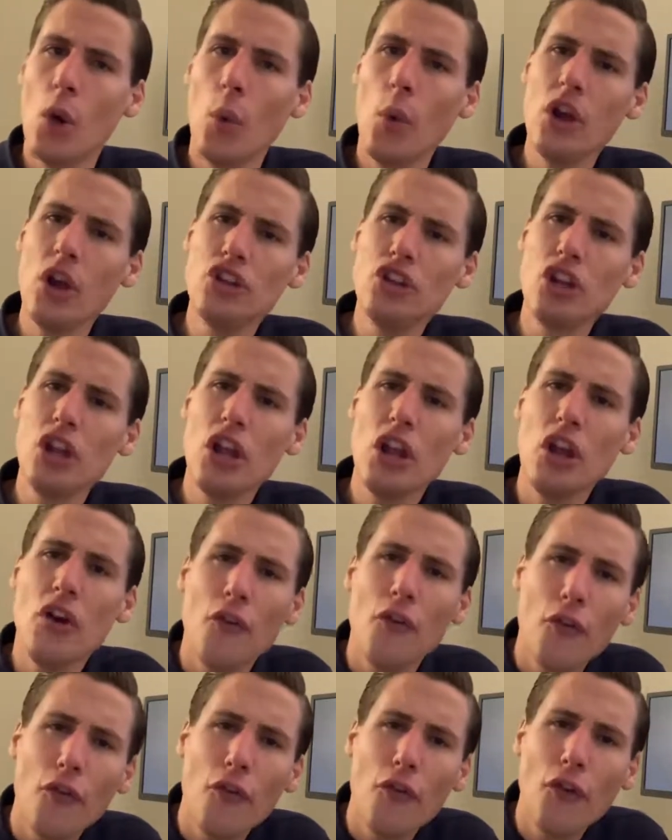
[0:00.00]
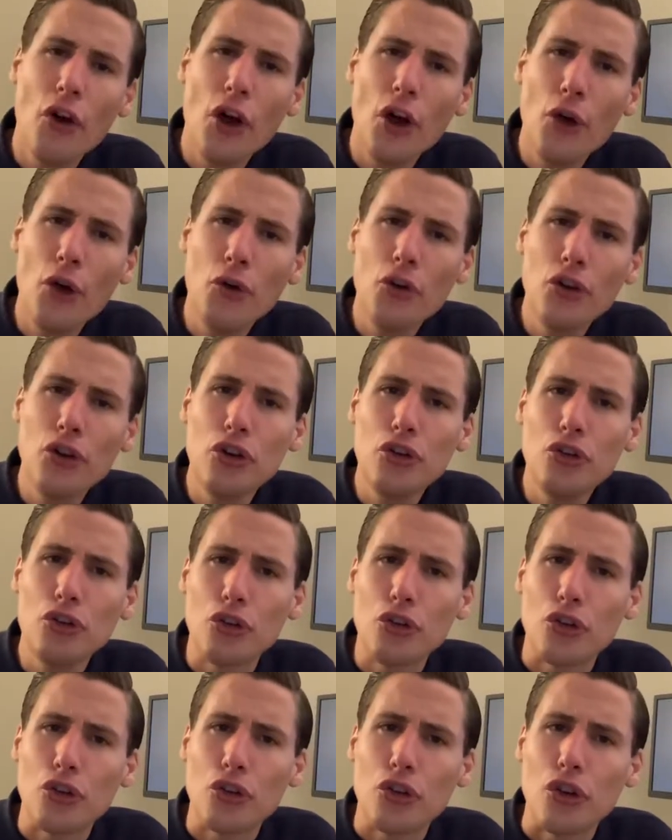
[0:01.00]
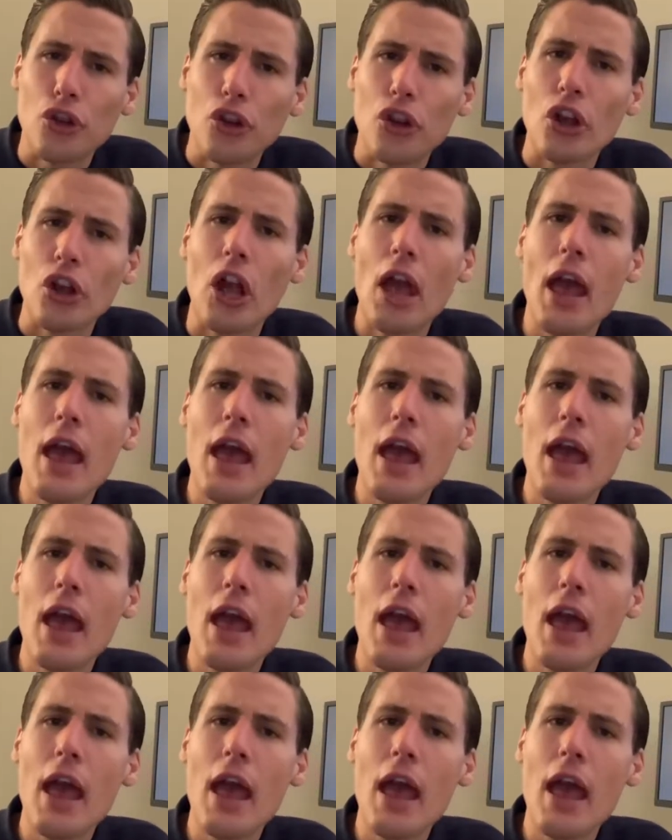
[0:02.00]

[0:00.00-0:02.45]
which he found interesting